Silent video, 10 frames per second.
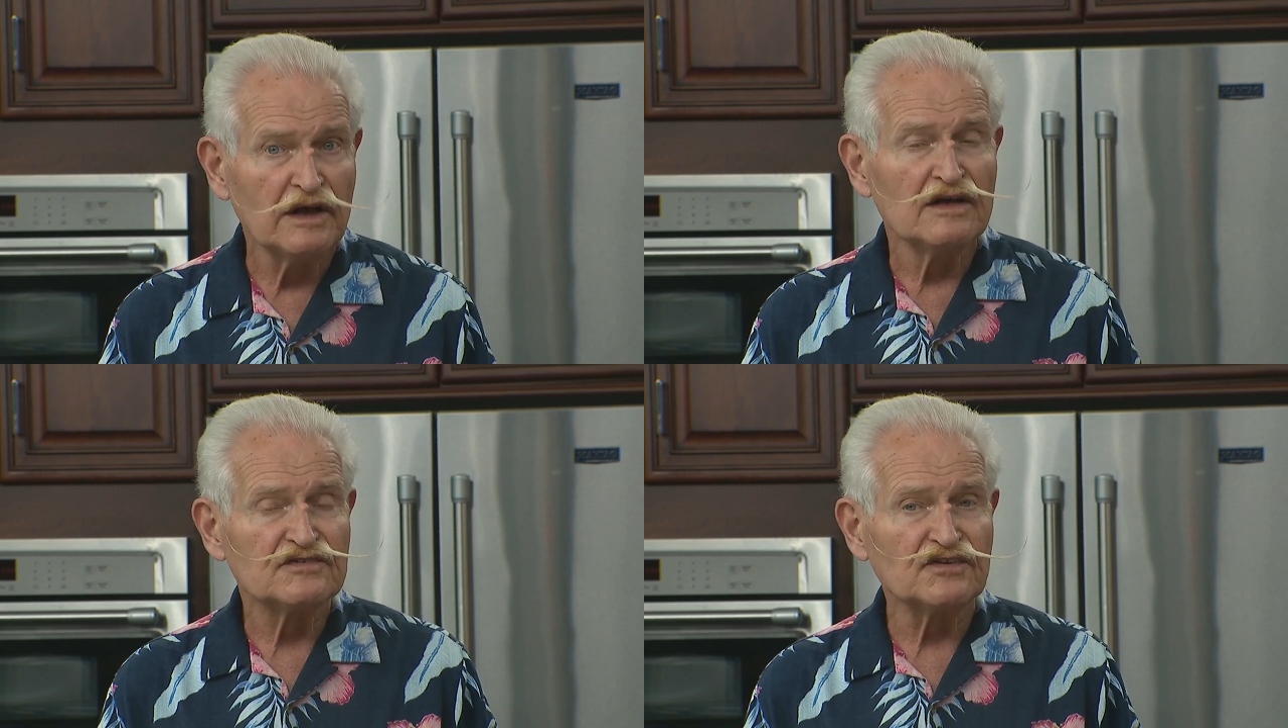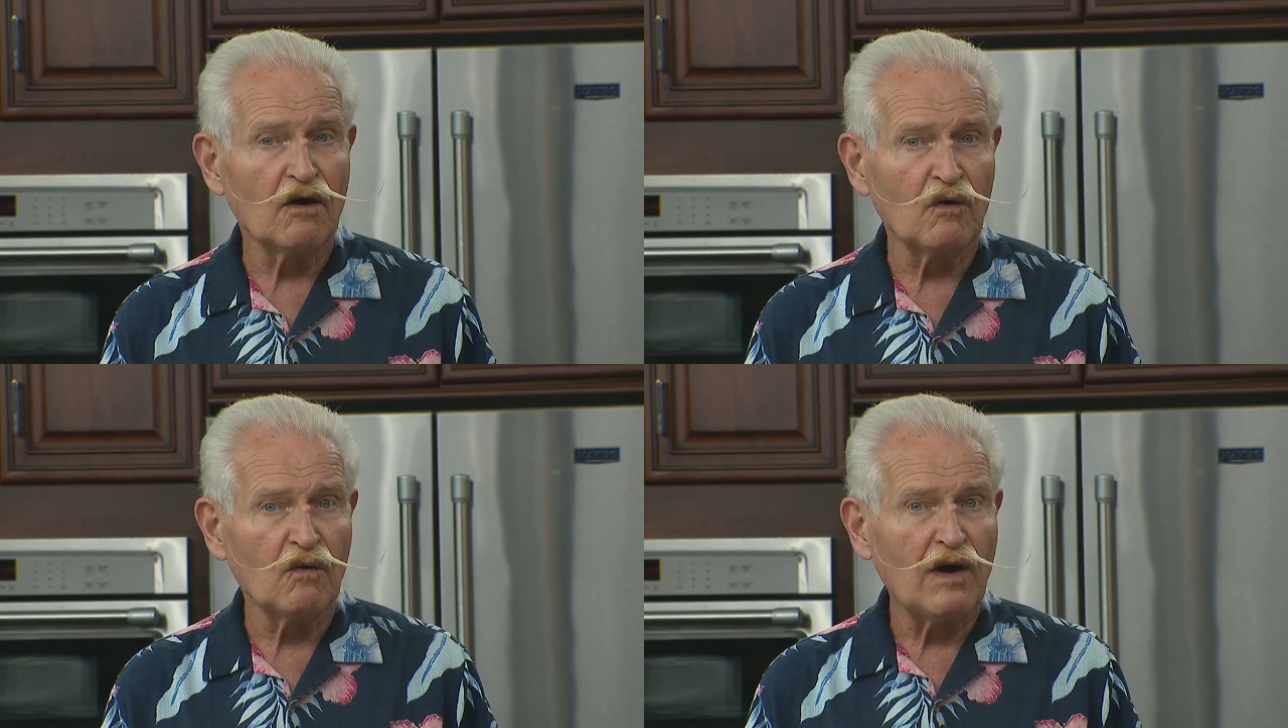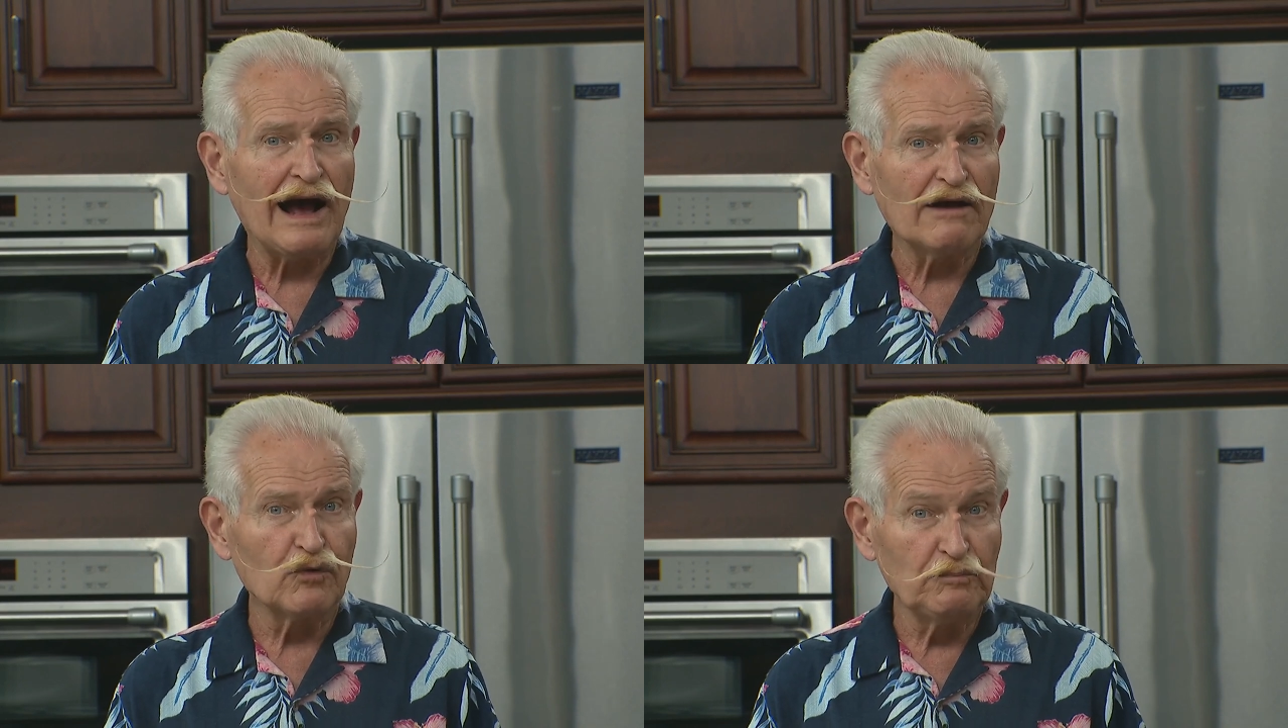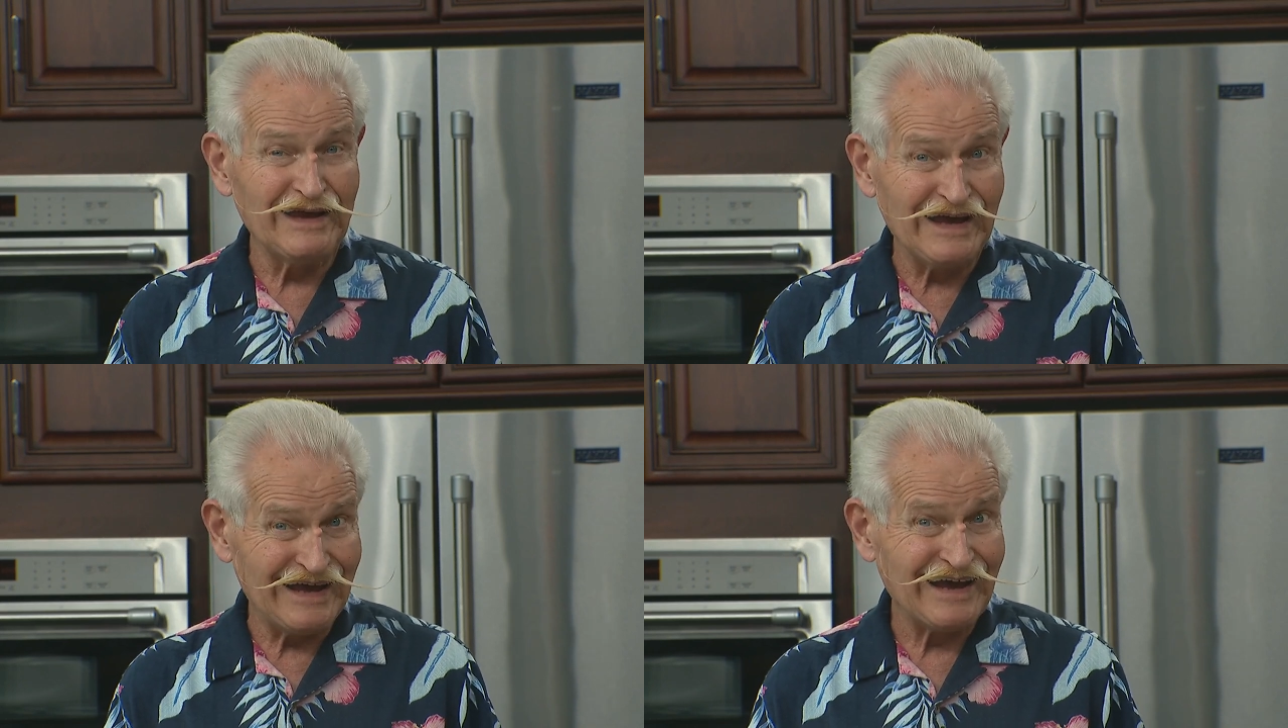so I would be
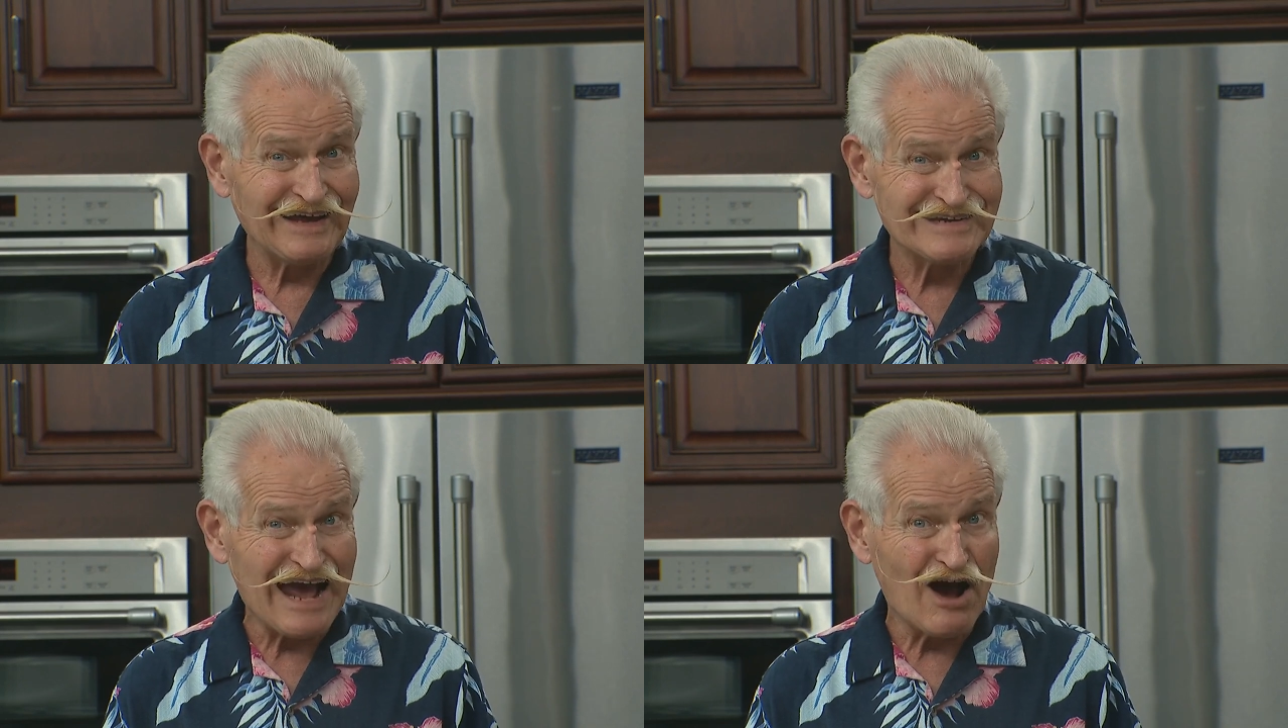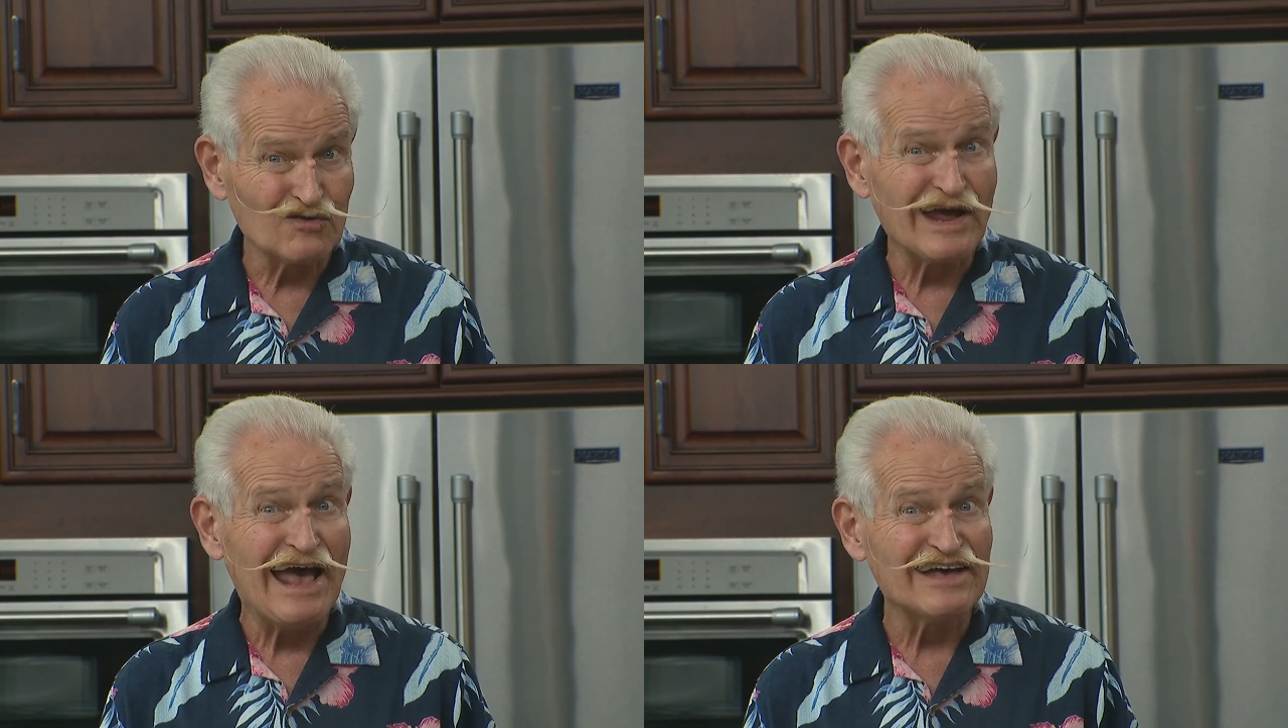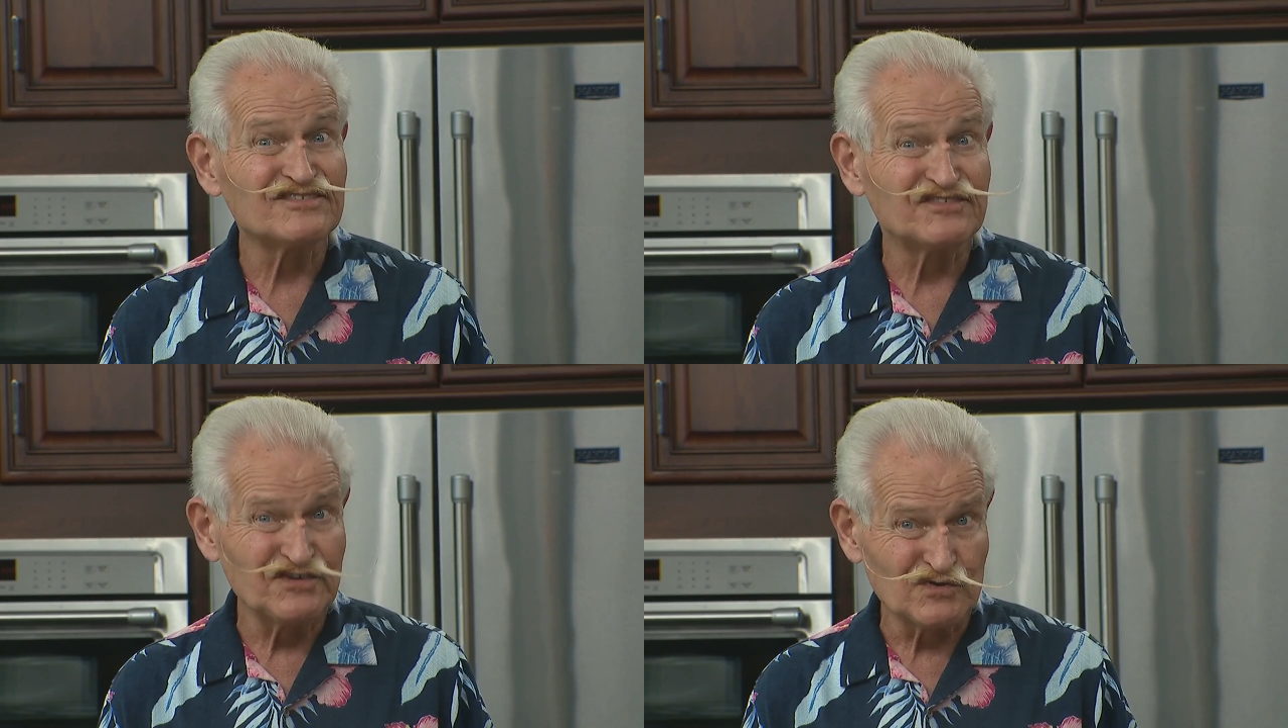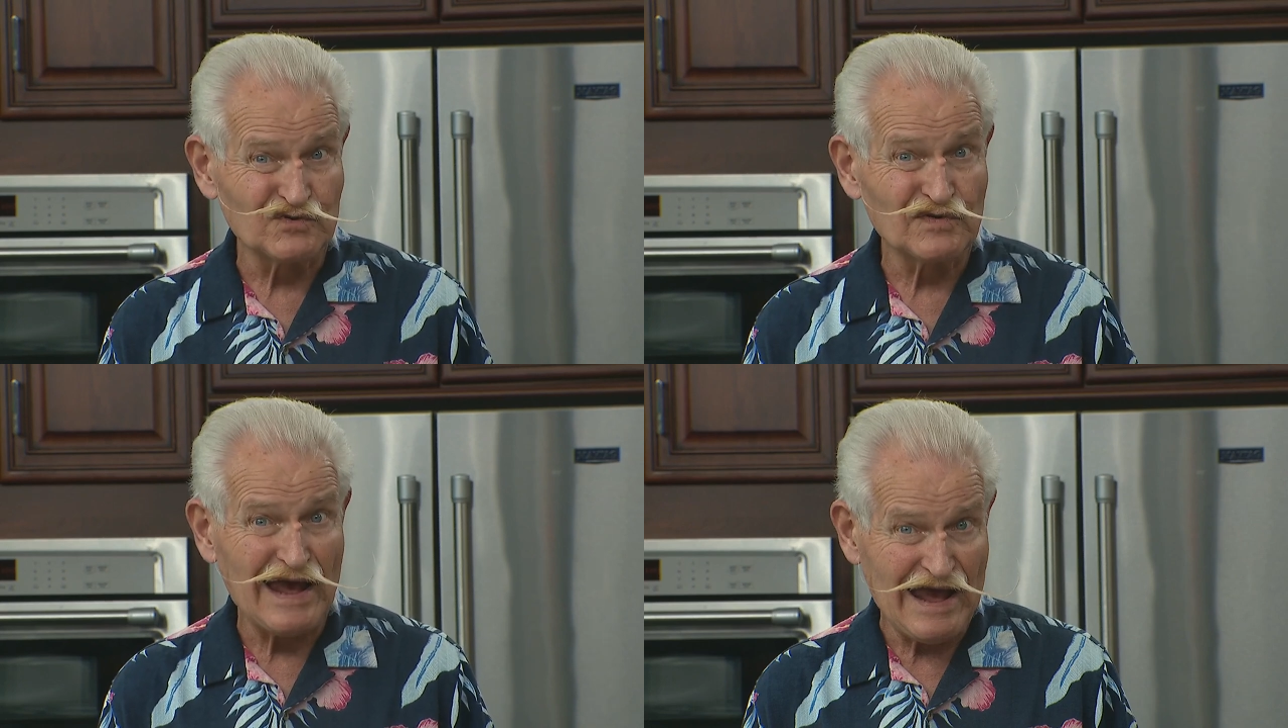getting it down as
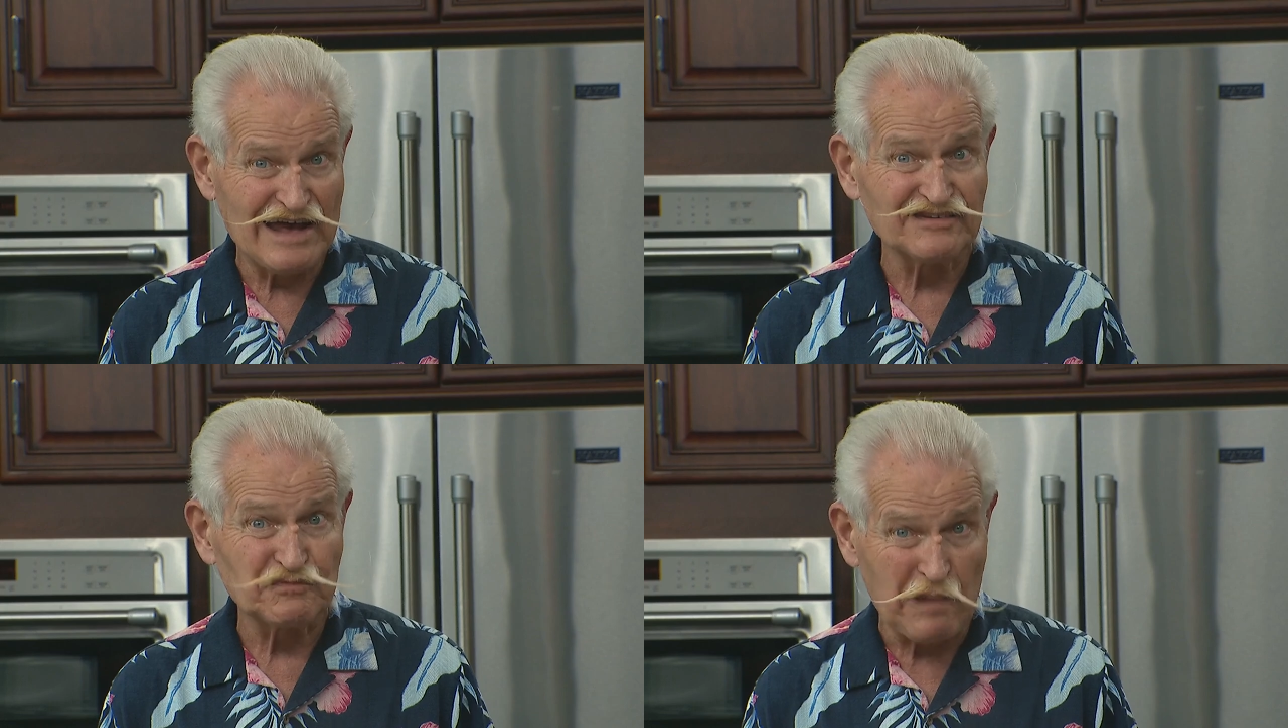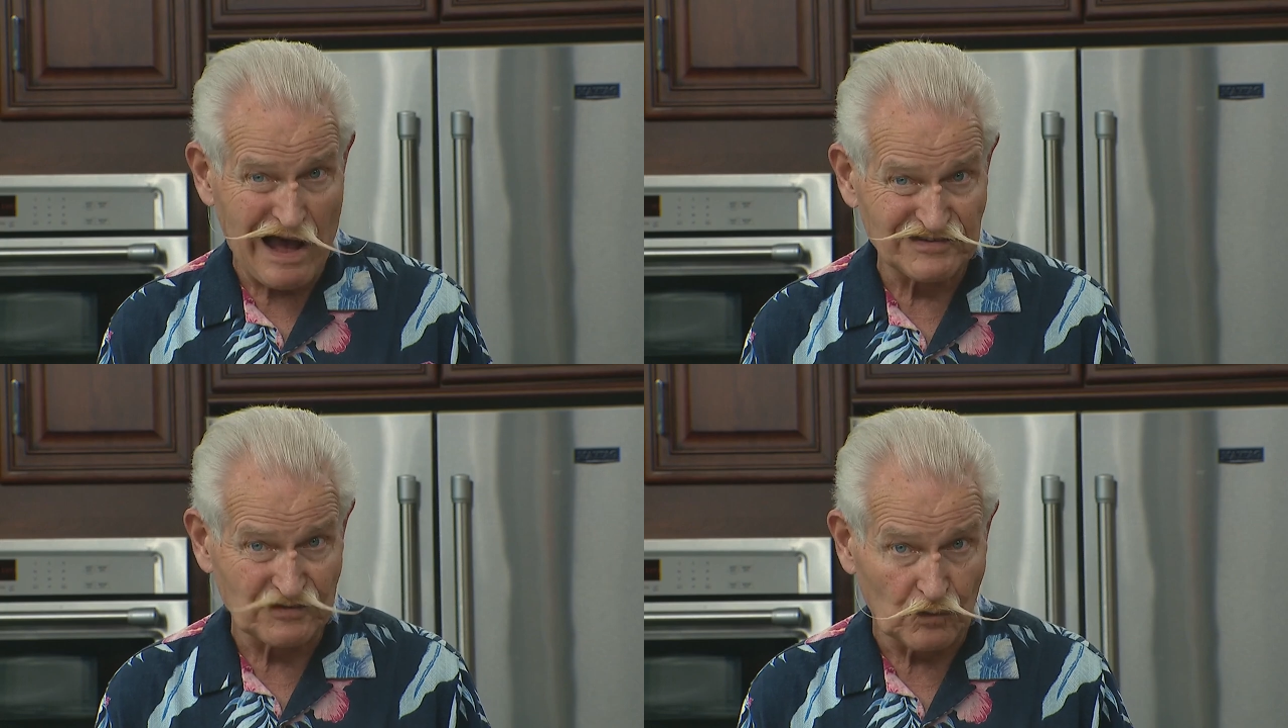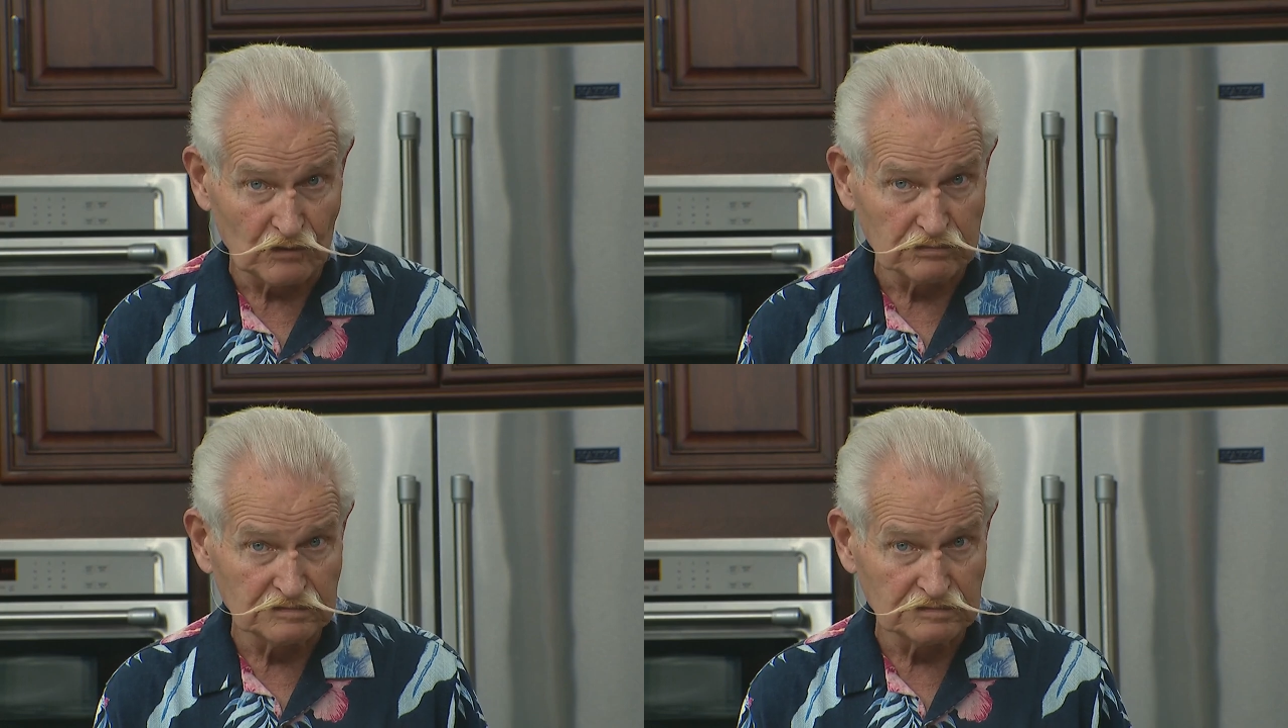soon as possible.